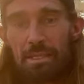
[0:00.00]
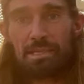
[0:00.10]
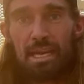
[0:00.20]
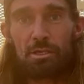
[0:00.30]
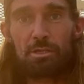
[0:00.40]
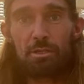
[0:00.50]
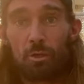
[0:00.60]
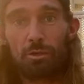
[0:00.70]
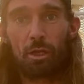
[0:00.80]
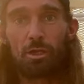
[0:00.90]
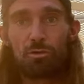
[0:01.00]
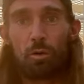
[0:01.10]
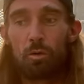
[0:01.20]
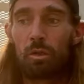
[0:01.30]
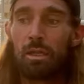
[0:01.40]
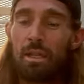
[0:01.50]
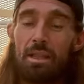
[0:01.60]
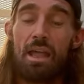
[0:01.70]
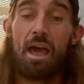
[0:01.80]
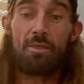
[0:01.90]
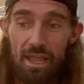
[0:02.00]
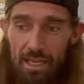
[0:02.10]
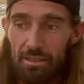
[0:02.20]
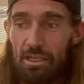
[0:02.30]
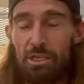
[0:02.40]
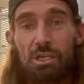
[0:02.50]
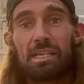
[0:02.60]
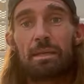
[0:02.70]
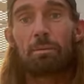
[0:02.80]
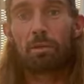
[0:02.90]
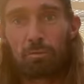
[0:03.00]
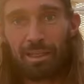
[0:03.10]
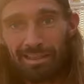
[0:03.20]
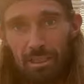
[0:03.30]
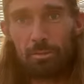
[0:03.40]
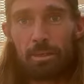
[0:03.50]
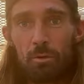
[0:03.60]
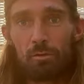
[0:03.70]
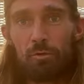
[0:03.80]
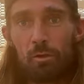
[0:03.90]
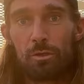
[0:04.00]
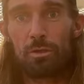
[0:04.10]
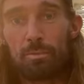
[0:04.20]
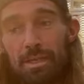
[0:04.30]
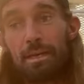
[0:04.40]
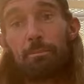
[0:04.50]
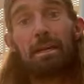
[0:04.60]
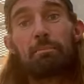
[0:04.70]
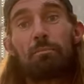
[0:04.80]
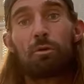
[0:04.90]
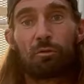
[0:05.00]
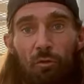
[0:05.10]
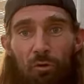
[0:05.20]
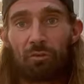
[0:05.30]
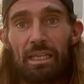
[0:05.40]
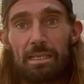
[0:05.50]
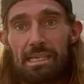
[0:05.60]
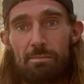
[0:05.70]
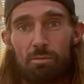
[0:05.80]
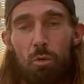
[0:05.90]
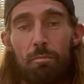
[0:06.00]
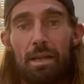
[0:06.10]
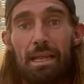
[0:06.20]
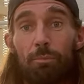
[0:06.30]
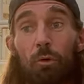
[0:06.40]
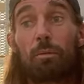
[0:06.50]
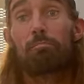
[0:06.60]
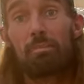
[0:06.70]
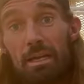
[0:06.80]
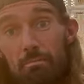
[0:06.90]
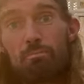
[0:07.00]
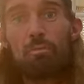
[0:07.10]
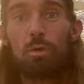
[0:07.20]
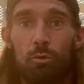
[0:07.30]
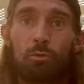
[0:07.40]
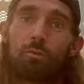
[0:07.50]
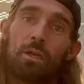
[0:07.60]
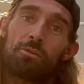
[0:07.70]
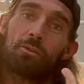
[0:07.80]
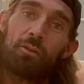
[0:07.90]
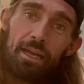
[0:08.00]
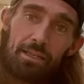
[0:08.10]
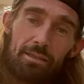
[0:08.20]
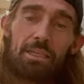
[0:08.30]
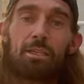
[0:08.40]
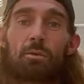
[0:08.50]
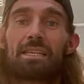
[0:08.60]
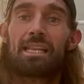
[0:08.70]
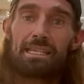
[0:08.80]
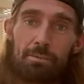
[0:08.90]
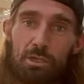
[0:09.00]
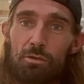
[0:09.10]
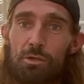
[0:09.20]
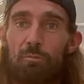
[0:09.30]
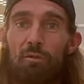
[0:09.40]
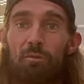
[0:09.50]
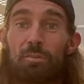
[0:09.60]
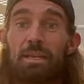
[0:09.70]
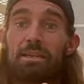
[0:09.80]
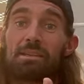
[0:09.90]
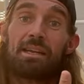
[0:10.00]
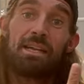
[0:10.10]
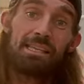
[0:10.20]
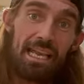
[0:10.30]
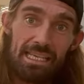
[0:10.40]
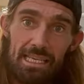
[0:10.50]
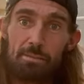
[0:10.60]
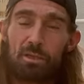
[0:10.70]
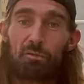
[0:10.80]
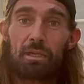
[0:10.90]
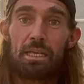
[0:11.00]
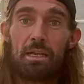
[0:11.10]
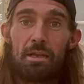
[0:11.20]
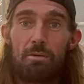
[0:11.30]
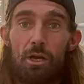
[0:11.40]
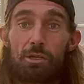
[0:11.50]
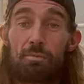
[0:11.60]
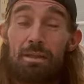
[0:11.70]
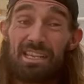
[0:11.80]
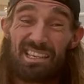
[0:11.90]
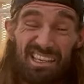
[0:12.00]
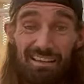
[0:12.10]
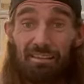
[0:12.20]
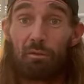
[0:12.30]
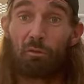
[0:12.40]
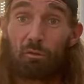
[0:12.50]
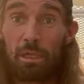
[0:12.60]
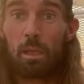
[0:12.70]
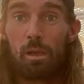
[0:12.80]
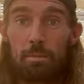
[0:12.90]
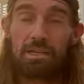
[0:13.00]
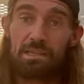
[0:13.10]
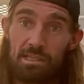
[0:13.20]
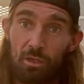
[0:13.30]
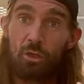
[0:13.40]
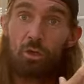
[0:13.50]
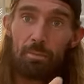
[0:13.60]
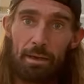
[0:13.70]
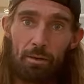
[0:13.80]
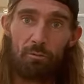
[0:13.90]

the session under control, and then she's able to run a little bit more volume, and that might move to 15 times 1 minute, or it might move to then, you know, 10 times 250 meters, 10 times 300 meters. I think 3 kilometers is a good amount of